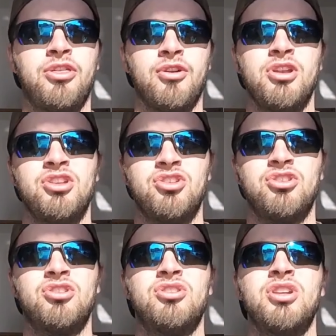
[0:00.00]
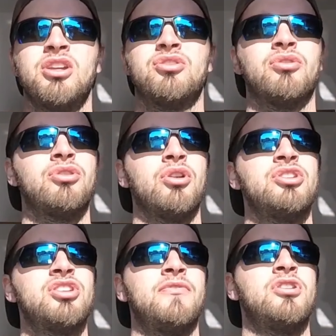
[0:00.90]
36 or
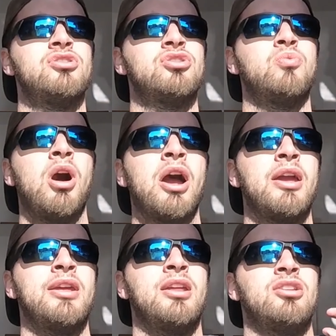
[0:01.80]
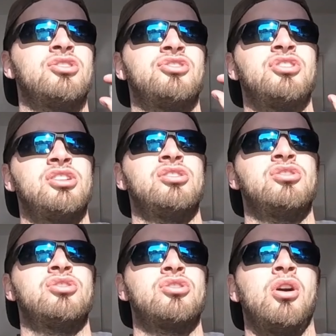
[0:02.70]
37 inches wide, and it's 6
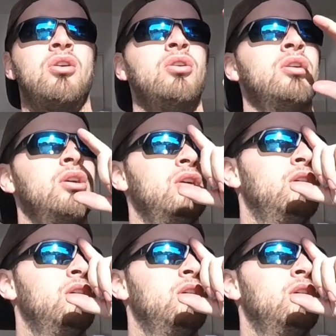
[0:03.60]
inches tall.